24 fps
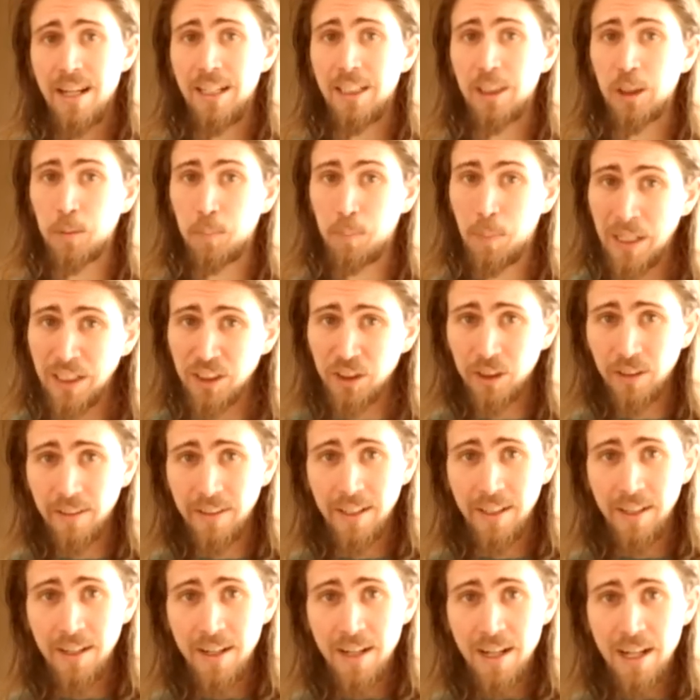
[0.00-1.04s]

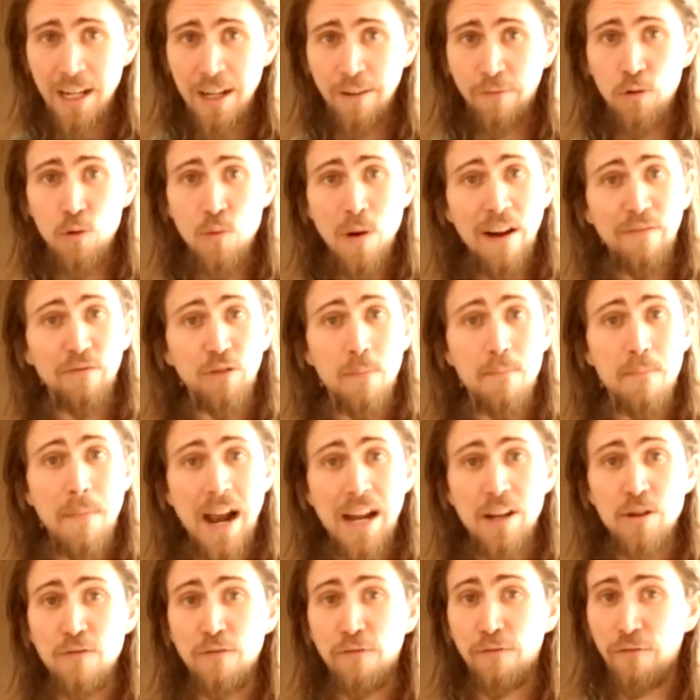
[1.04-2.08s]
especially if you have to
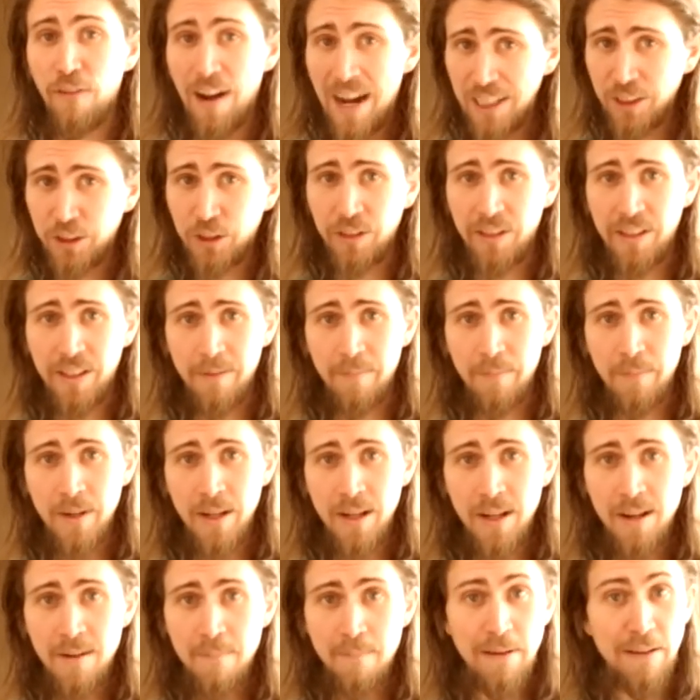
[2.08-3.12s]
manufacture them
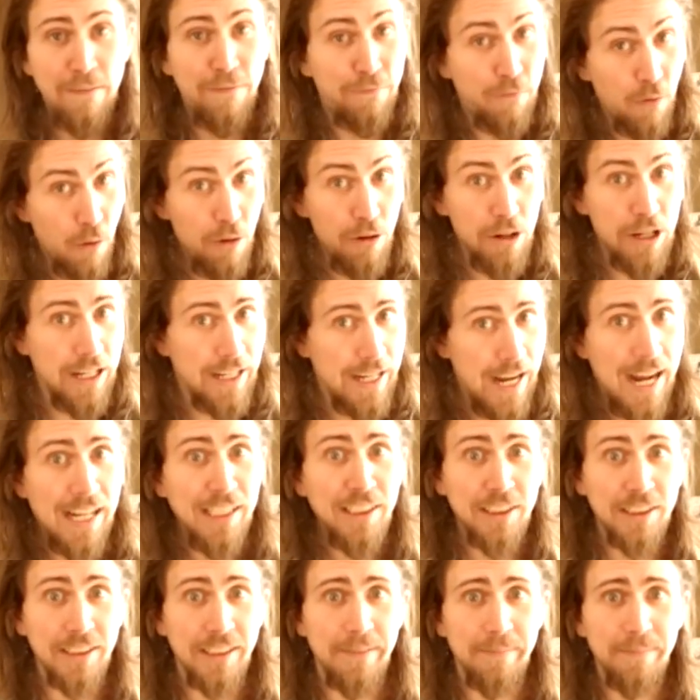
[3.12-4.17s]
before you
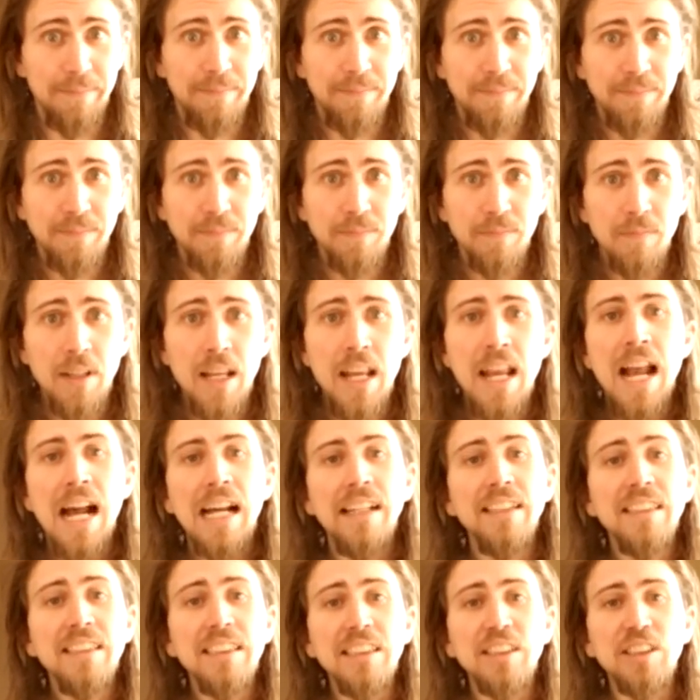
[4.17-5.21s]
catch them. And
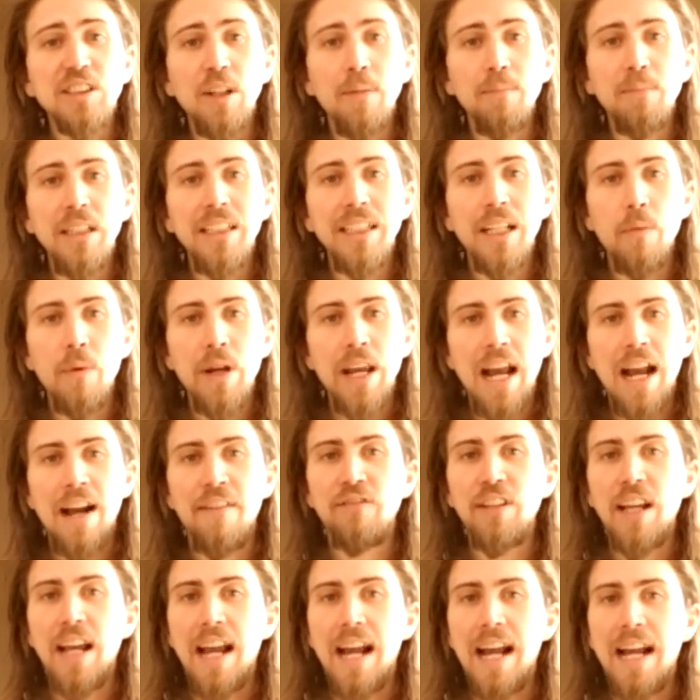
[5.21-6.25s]
this is something that we have
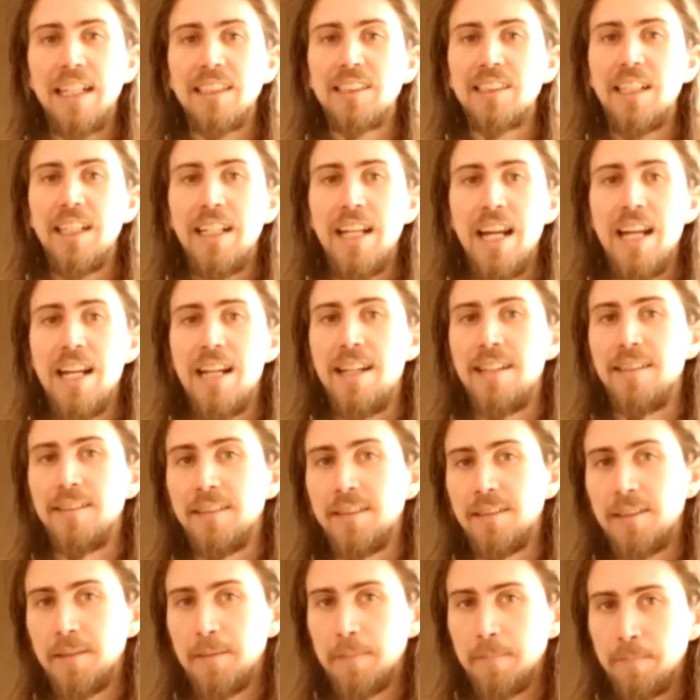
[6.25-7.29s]
to ask
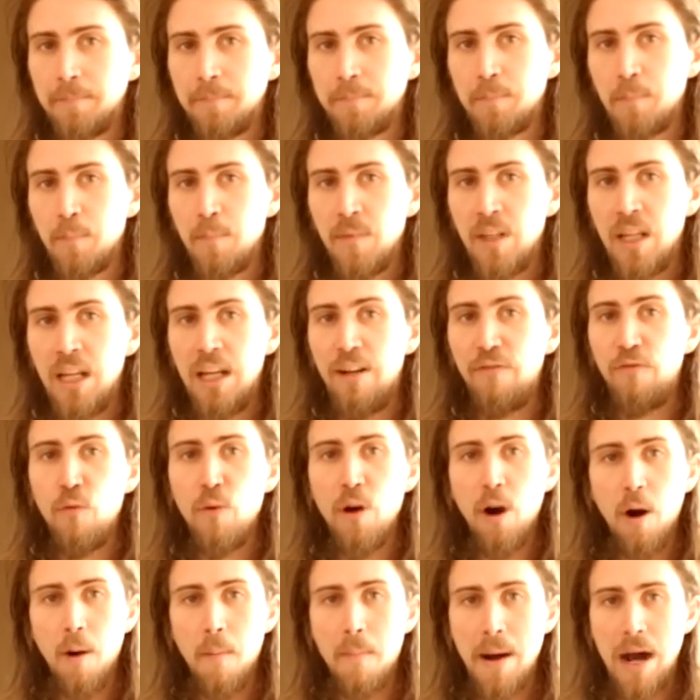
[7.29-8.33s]
Canadians. If we
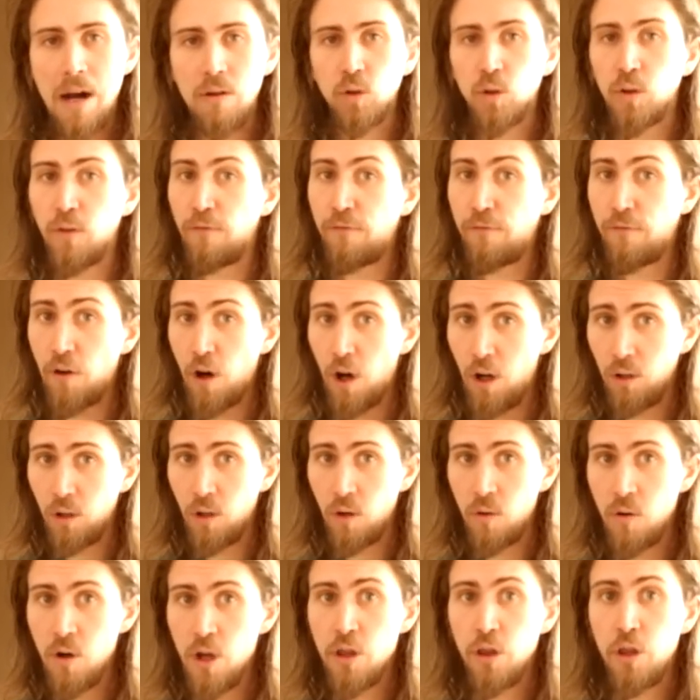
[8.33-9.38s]
are about to
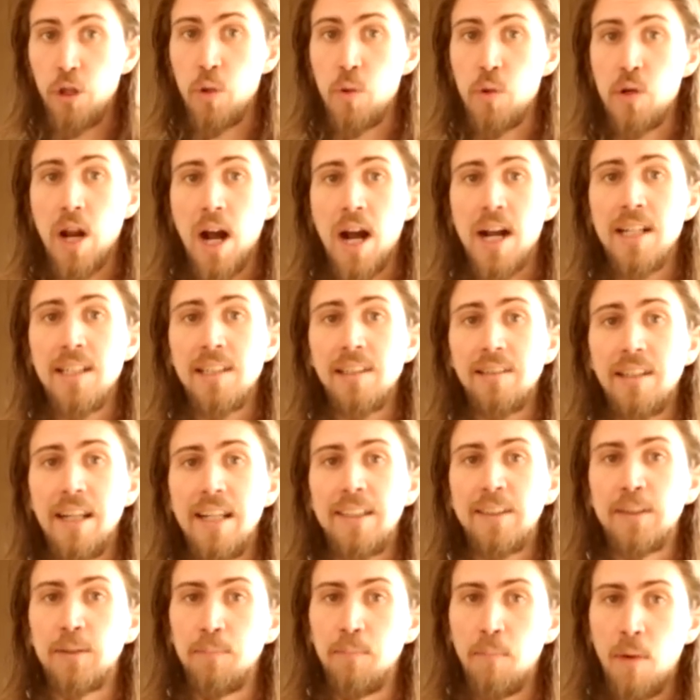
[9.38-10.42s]
follow the United States